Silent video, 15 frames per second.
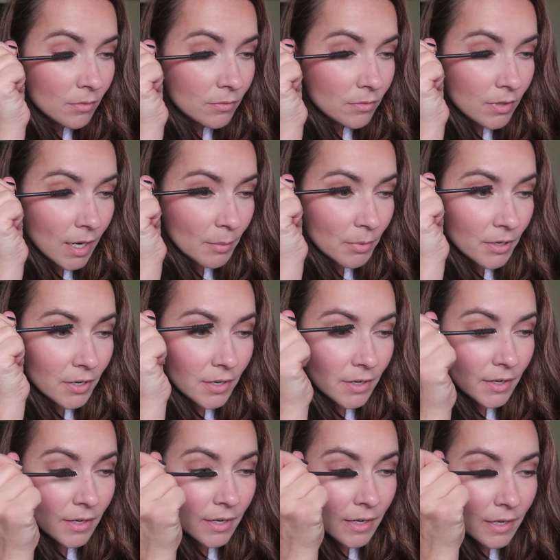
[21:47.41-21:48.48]

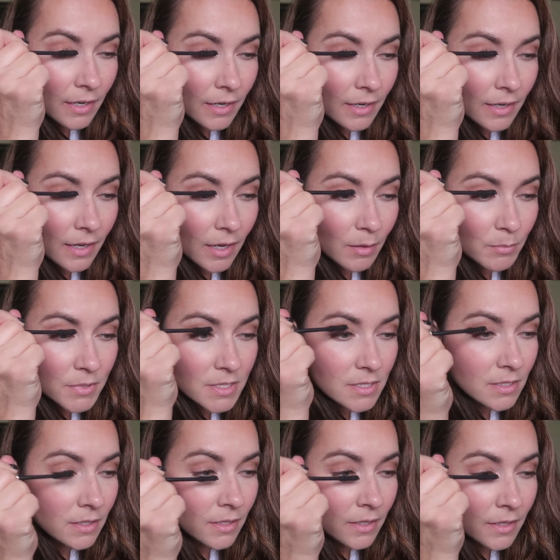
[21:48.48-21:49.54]
rubber nubs.